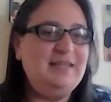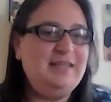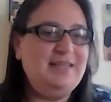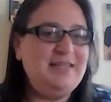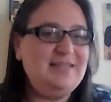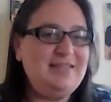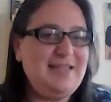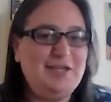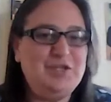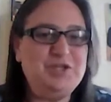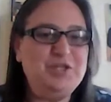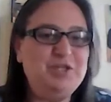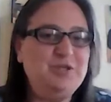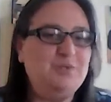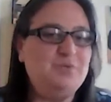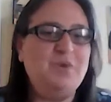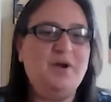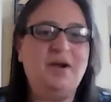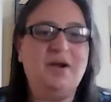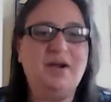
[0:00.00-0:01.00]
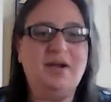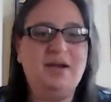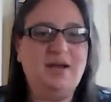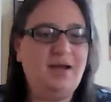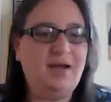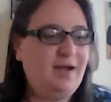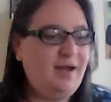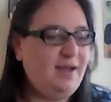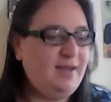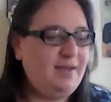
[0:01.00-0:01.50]
the session where
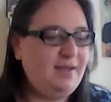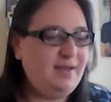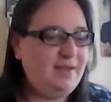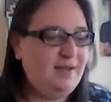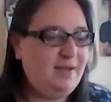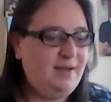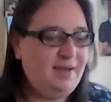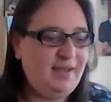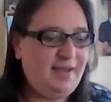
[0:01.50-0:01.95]
I